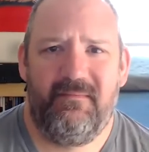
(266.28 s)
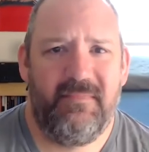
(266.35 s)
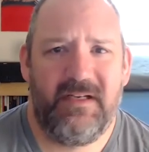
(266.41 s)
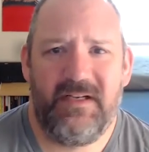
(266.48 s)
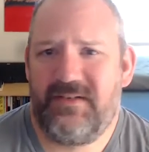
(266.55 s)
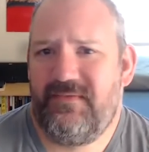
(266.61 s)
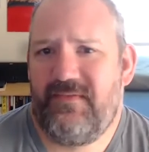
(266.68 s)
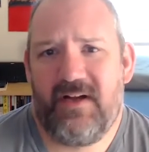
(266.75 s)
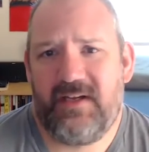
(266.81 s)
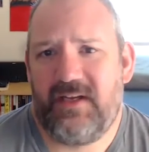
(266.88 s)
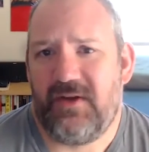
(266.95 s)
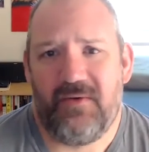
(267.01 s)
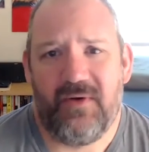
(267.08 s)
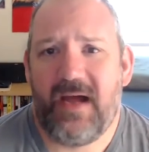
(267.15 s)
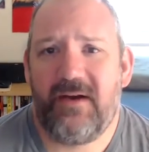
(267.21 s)
Because fuck
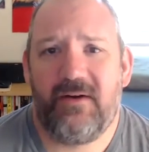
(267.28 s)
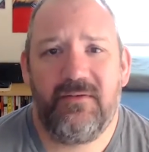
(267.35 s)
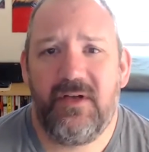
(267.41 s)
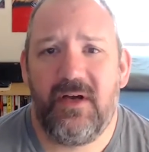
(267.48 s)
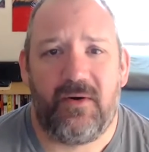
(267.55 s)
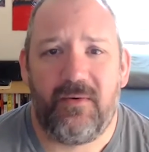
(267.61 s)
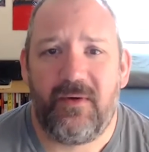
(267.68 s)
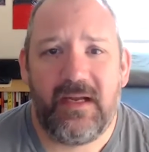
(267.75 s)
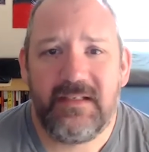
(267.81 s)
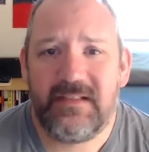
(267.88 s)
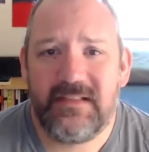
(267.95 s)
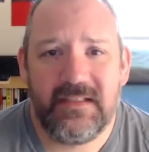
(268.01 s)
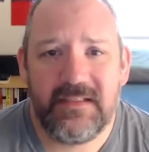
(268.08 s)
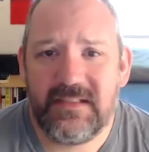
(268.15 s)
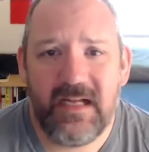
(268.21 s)
you, I don't know.
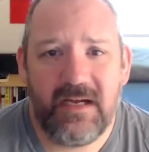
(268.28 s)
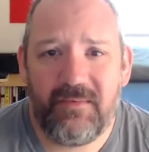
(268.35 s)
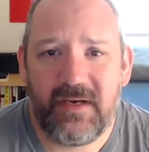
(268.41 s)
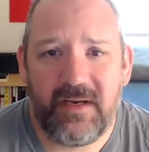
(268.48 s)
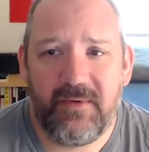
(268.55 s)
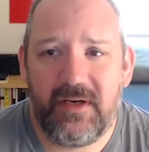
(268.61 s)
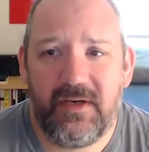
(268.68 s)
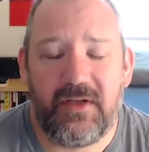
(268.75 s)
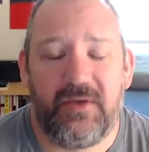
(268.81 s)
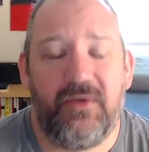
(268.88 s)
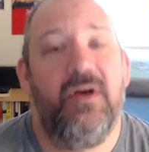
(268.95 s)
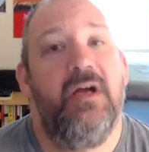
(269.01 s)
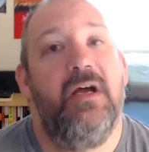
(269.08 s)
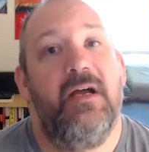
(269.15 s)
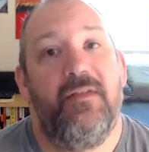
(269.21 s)
It's not what I want to do.
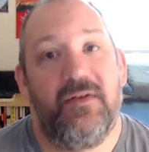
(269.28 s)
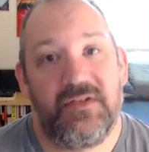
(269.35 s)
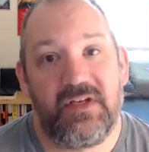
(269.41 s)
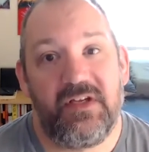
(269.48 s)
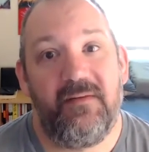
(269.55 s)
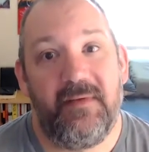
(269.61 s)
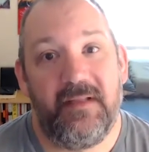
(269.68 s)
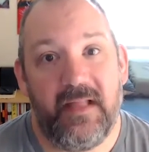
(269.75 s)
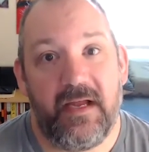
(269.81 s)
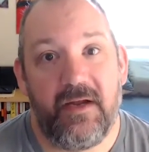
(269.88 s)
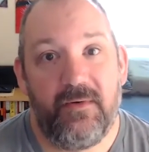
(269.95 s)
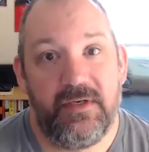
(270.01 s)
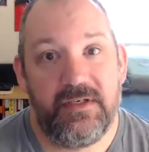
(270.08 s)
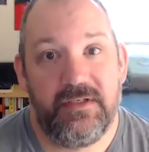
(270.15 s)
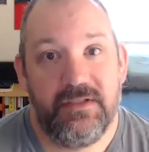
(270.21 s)
There's going to be
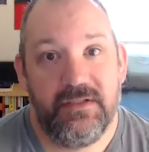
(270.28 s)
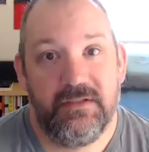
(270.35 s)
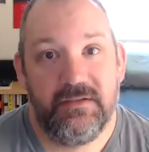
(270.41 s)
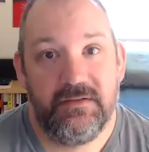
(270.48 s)
language.